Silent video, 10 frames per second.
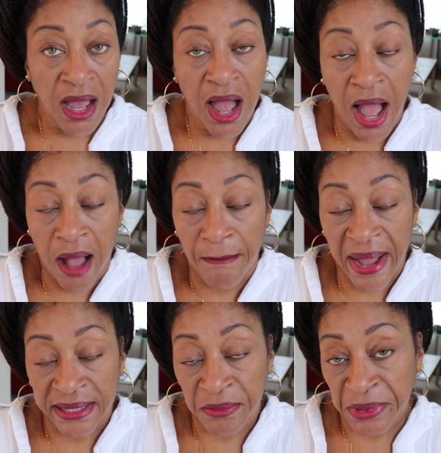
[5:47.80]
I'll
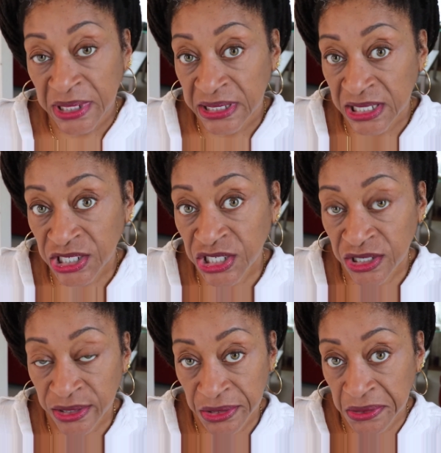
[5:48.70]
bite the bullet this year
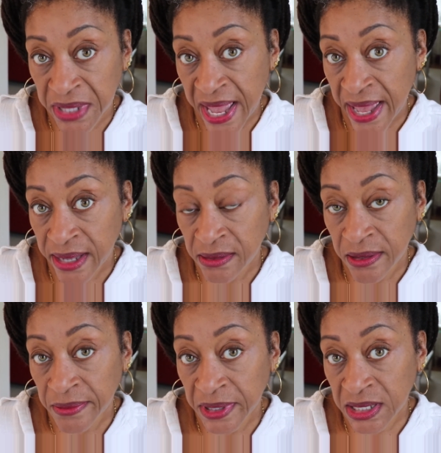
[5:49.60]
and do that,
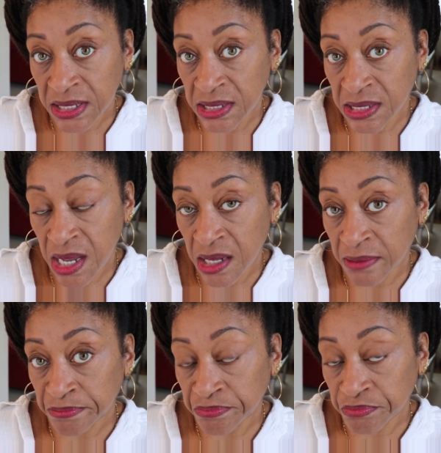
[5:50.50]
because
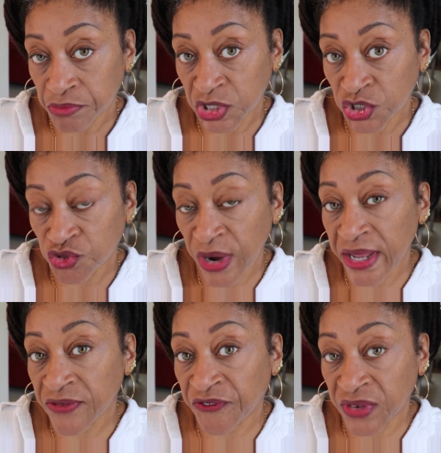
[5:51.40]
the
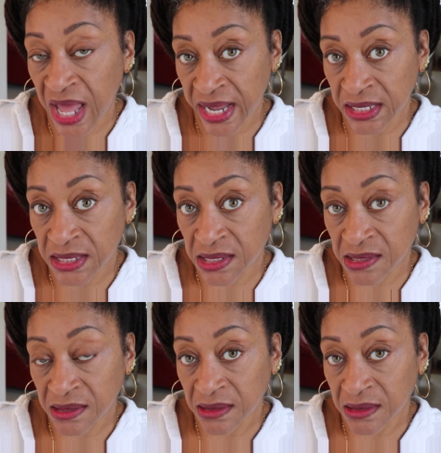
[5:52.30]
straight flights,